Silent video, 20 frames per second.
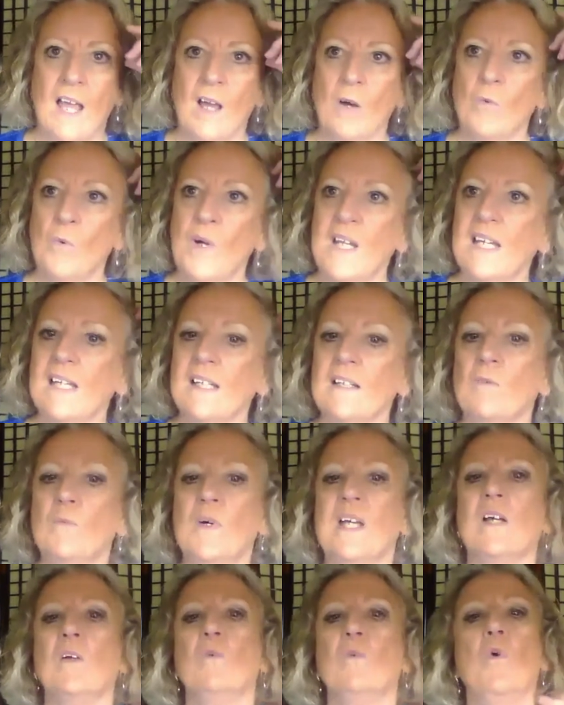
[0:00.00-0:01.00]
we
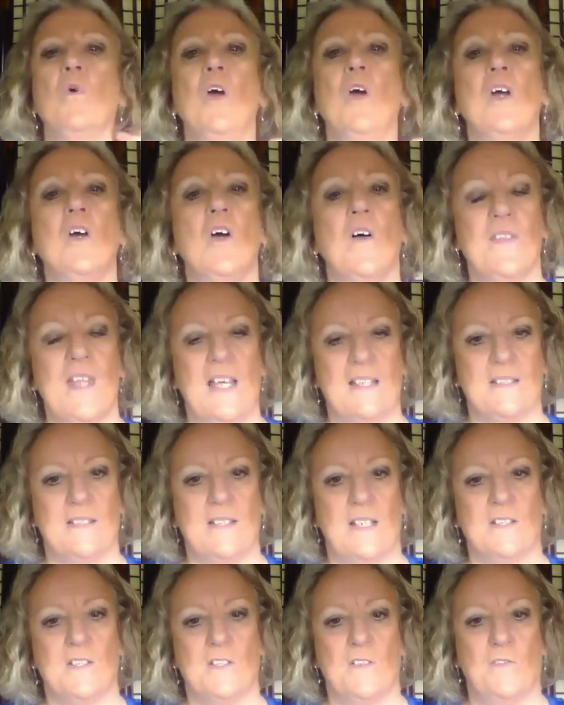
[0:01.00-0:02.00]
can work on that
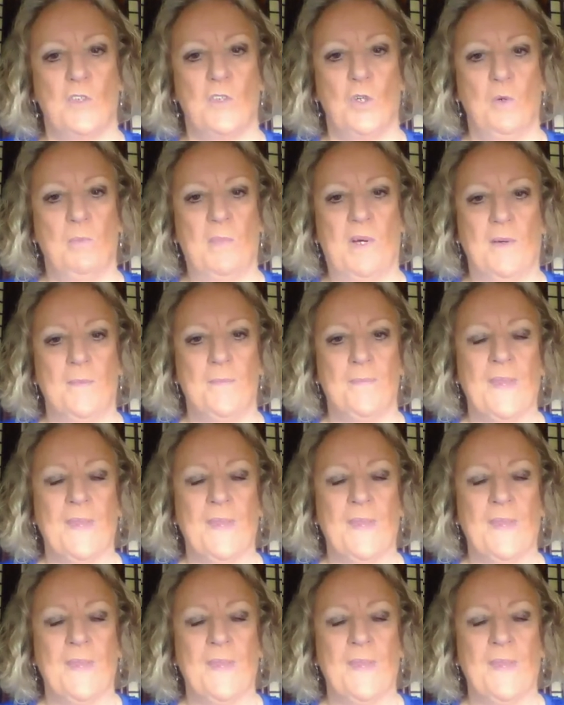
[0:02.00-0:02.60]
sense of humour.